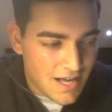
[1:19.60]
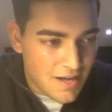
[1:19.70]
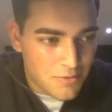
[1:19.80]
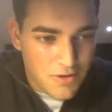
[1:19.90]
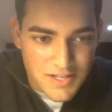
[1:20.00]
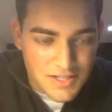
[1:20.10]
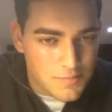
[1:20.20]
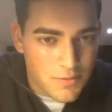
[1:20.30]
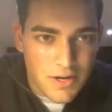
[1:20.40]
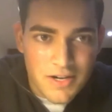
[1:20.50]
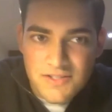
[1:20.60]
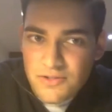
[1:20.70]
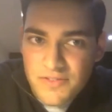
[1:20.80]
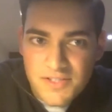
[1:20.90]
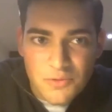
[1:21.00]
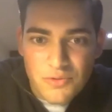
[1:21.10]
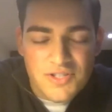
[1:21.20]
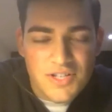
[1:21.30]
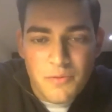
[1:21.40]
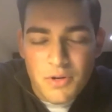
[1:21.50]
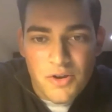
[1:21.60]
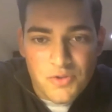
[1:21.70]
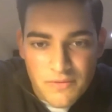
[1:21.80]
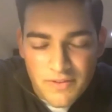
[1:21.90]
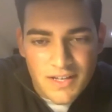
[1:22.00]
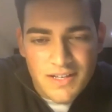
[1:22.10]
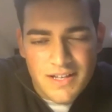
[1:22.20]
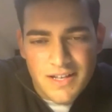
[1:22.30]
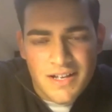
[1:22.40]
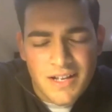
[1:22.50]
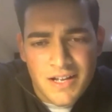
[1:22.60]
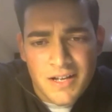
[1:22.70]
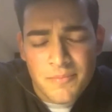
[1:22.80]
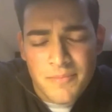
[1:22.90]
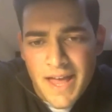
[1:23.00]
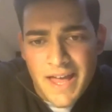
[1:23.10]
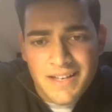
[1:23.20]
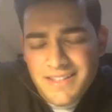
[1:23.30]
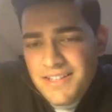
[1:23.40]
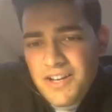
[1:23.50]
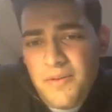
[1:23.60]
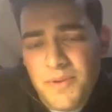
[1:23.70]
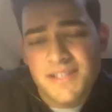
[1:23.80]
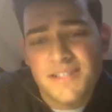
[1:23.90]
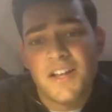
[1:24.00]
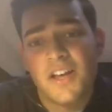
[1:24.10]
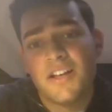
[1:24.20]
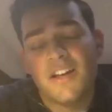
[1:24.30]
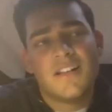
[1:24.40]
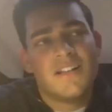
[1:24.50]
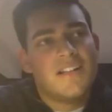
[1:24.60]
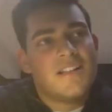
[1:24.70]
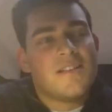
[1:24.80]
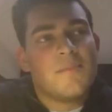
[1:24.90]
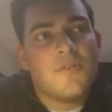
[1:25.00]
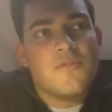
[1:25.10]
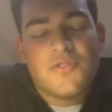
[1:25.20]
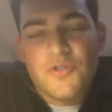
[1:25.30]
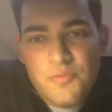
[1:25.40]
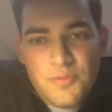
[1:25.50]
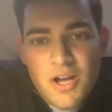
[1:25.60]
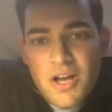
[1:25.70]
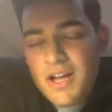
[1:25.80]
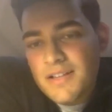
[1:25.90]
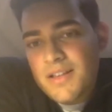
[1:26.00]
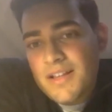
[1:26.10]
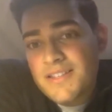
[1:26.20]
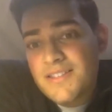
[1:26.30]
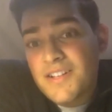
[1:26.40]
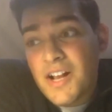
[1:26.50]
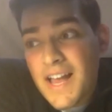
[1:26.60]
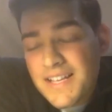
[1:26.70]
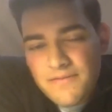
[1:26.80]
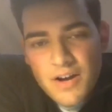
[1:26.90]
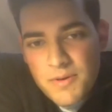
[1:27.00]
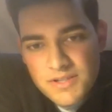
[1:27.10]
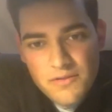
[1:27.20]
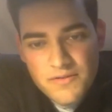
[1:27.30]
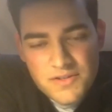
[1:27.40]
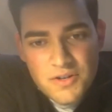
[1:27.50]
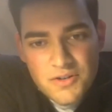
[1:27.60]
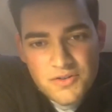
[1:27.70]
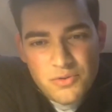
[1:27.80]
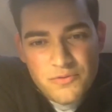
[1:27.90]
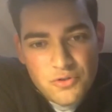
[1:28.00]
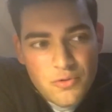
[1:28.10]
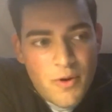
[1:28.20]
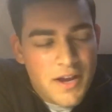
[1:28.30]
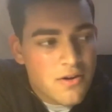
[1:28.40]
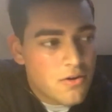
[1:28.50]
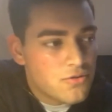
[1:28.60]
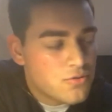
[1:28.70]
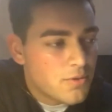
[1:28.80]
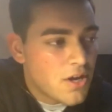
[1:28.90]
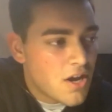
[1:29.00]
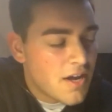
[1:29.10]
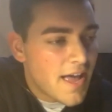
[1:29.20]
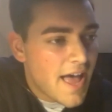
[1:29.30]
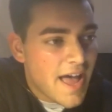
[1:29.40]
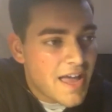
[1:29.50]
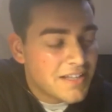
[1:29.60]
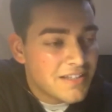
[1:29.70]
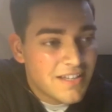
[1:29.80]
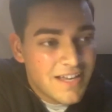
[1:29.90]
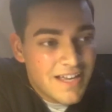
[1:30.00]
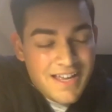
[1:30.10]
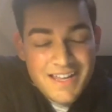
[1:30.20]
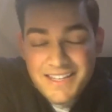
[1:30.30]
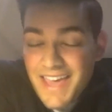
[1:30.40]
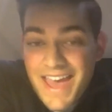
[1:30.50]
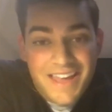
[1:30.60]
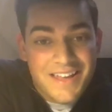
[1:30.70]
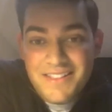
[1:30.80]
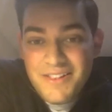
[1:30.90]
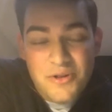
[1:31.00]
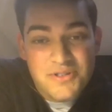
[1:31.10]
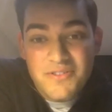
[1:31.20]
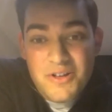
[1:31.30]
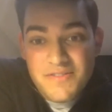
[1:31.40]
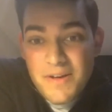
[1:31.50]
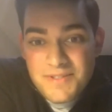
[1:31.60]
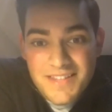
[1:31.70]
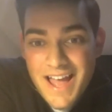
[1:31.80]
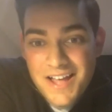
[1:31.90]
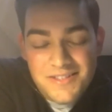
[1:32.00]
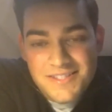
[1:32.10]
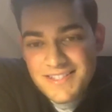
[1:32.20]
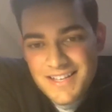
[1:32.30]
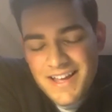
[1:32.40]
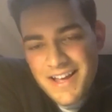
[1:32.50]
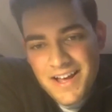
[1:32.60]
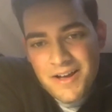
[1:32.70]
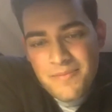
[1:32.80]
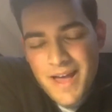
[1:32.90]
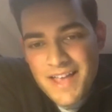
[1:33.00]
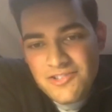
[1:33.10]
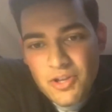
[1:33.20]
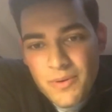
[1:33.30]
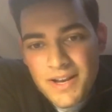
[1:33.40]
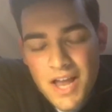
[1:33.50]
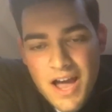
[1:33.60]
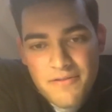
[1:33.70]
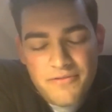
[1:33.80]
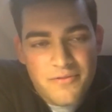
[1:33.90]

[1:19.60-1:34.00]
crazy experience, and obviously all the stuff that goes with it. And you know, as I said earlier, someone who's an entrepreneur, I classify myself as a sort of true bred entrepreneur. And yeah, loads of ups and downs, as you do in life.